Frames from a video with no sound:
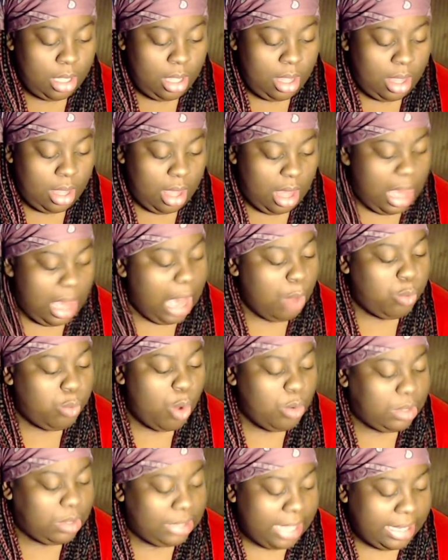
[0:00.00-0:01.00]
I won't
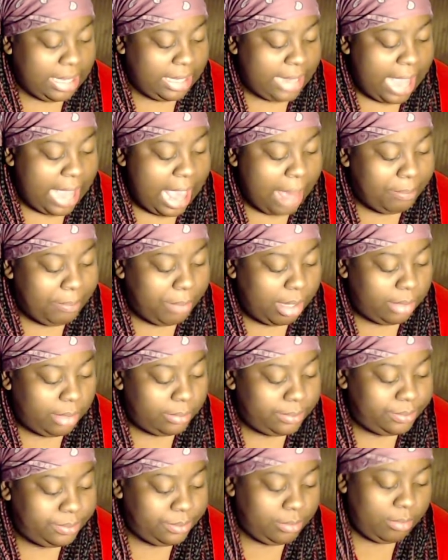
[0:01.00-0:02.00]
let it happen.
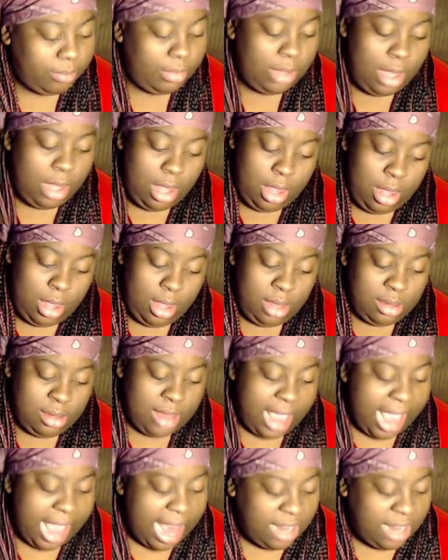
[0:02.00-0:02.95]
Alice